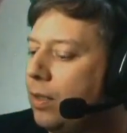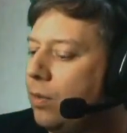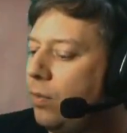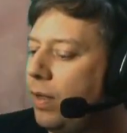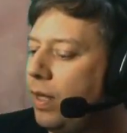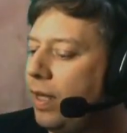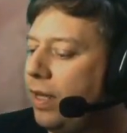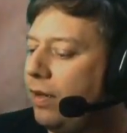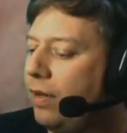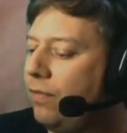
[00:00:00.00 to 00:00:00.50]

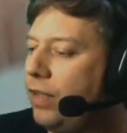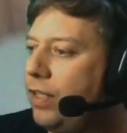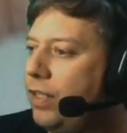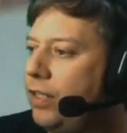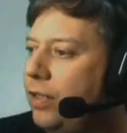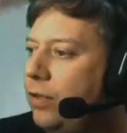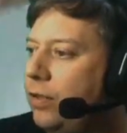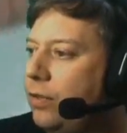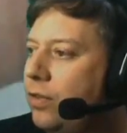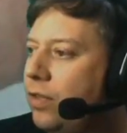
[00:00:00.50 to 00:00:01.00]
We have
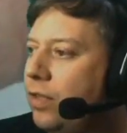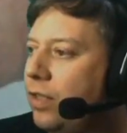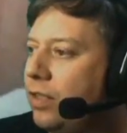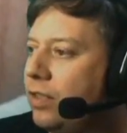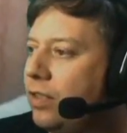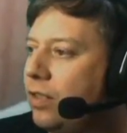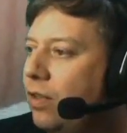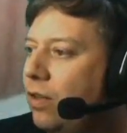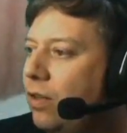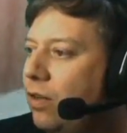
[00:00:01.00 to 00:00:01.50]
issues
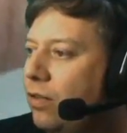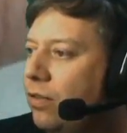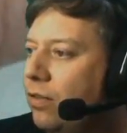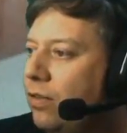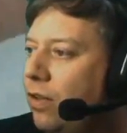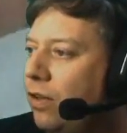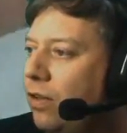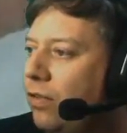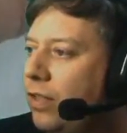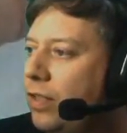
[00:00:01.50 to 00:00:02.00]
that
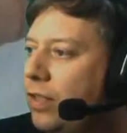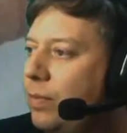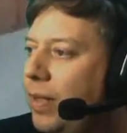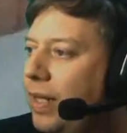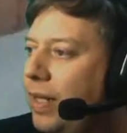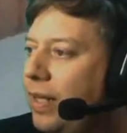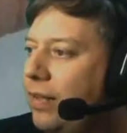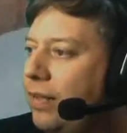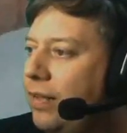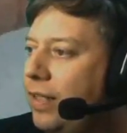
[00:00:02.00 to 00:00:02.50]
on this bit
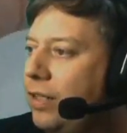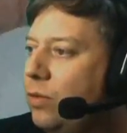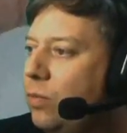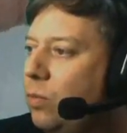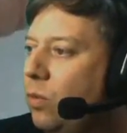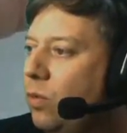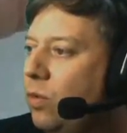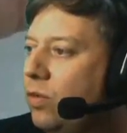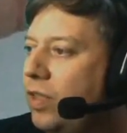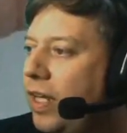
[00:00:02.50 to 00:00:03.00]
here, these
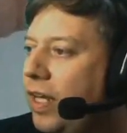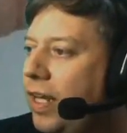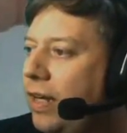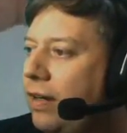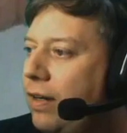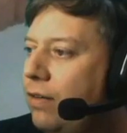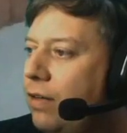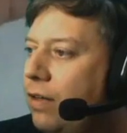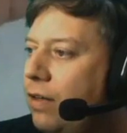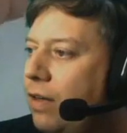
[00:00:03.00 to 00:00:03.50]
walls
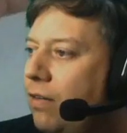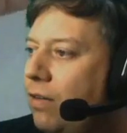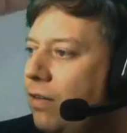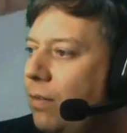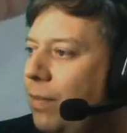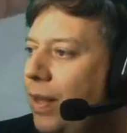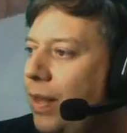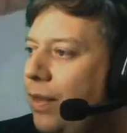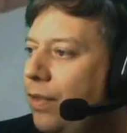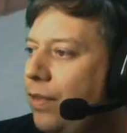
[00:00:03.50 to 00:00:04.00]
here are a
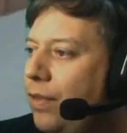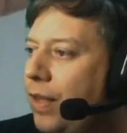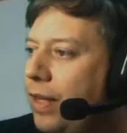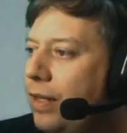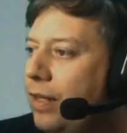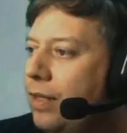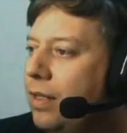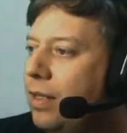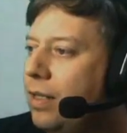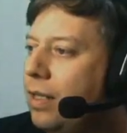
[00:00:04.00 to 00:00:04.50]
bit
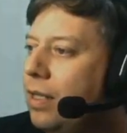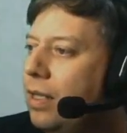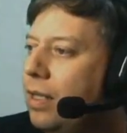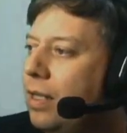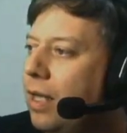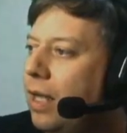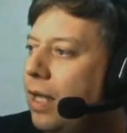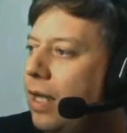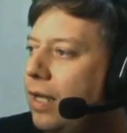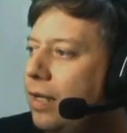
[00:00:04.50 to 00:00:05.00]
thin.
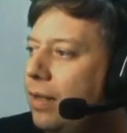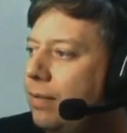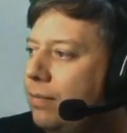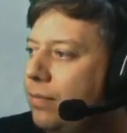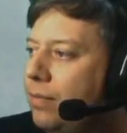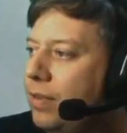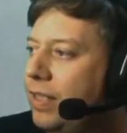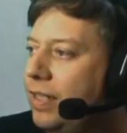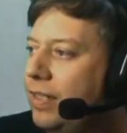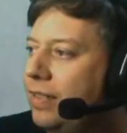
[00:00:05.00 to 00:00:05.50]

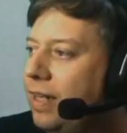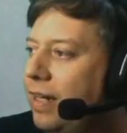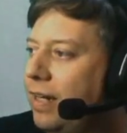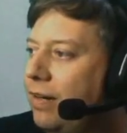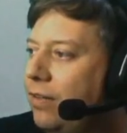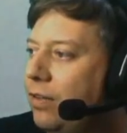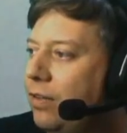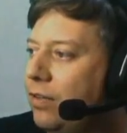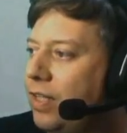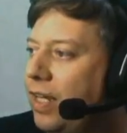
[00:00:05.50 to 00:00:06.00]
These
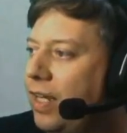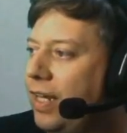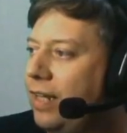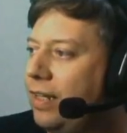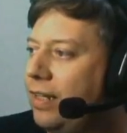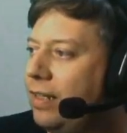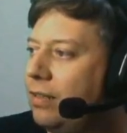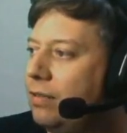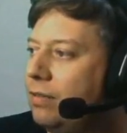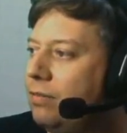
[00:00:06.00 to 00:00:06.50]
aerials
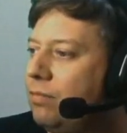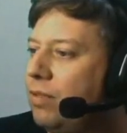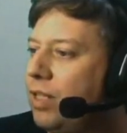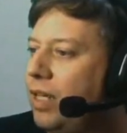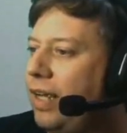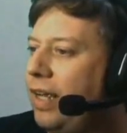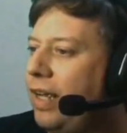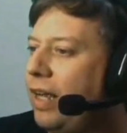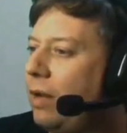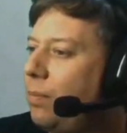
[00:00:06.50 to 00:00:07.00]
here
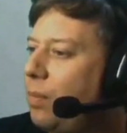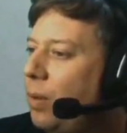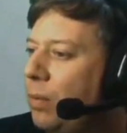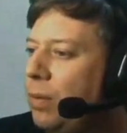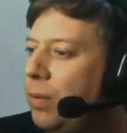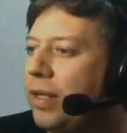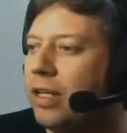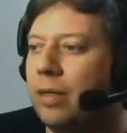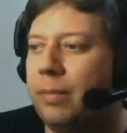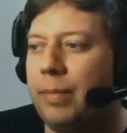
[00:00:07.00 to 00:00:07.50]
are
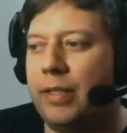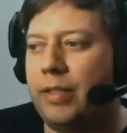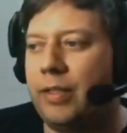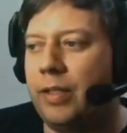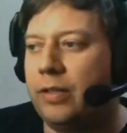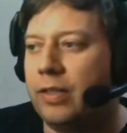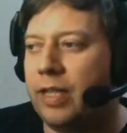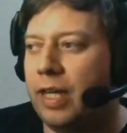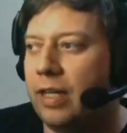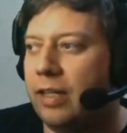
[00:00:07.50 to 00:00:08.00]
probably going to be
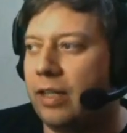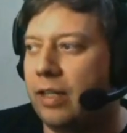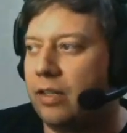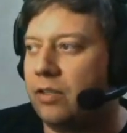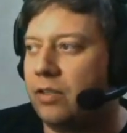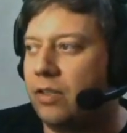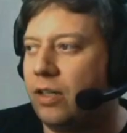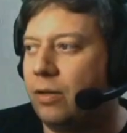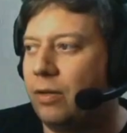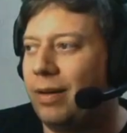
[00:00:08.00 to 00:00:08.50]
too delicate
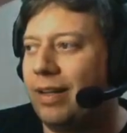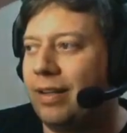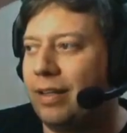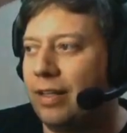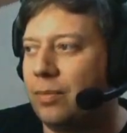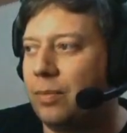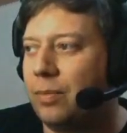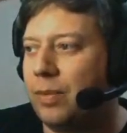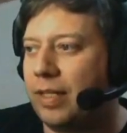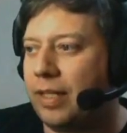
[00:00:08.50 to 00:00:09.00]
to do in
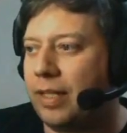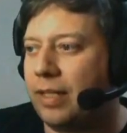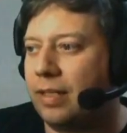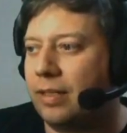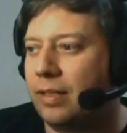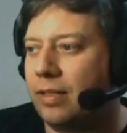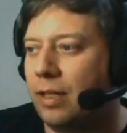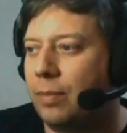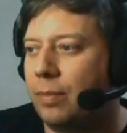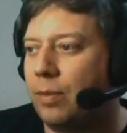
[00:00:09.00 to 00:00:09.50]
this particular
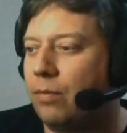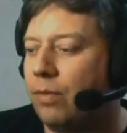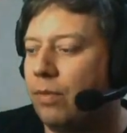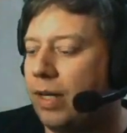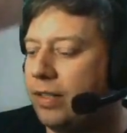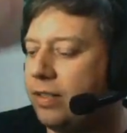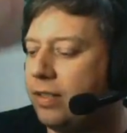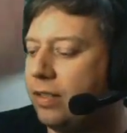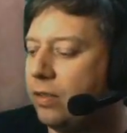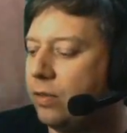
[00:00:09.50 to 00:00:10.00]
type of
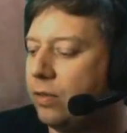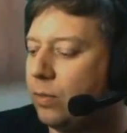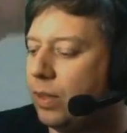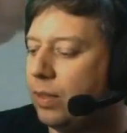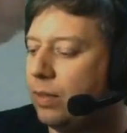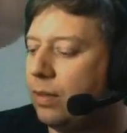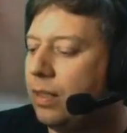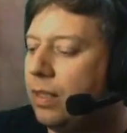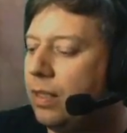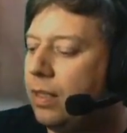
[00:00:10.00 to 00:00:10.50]
resin as
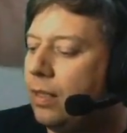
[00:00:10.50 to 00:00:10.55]
well.